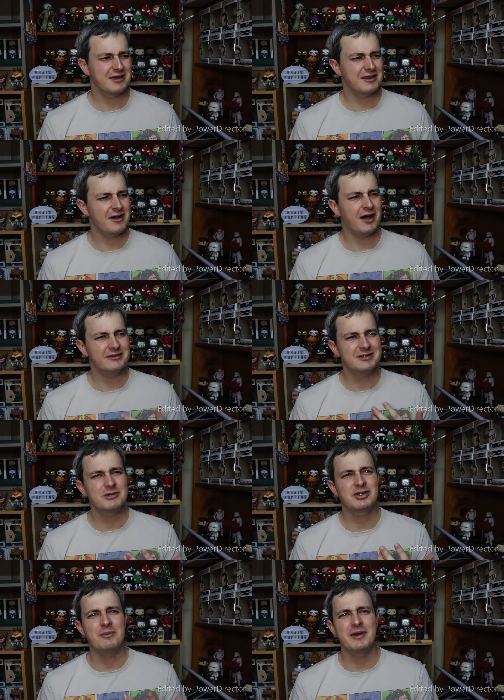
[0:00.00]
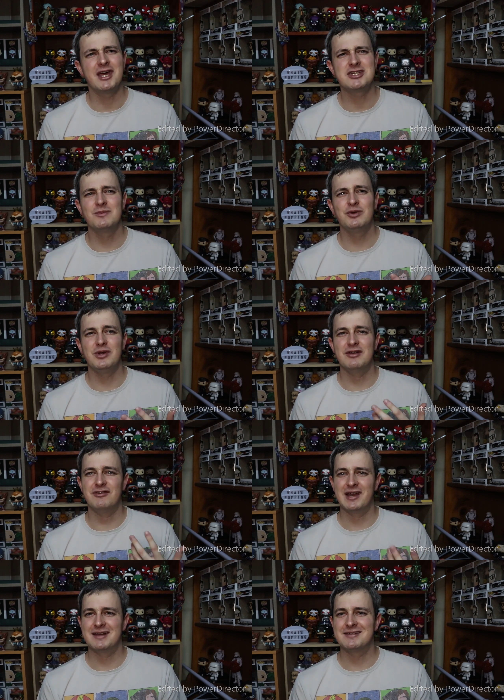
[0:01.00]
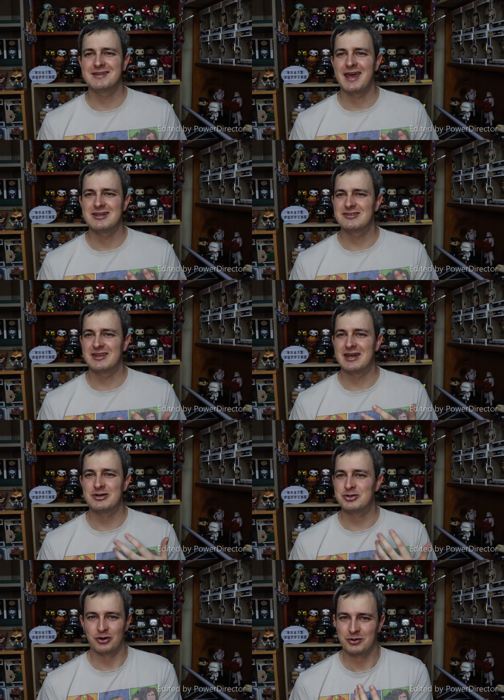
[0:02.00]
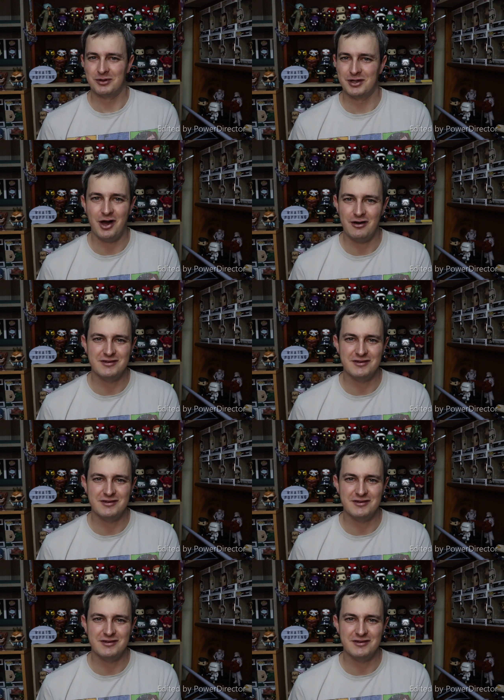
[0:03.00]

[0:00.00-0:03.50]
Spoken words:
the ultimate combination between a villainous and just an adorable laugh.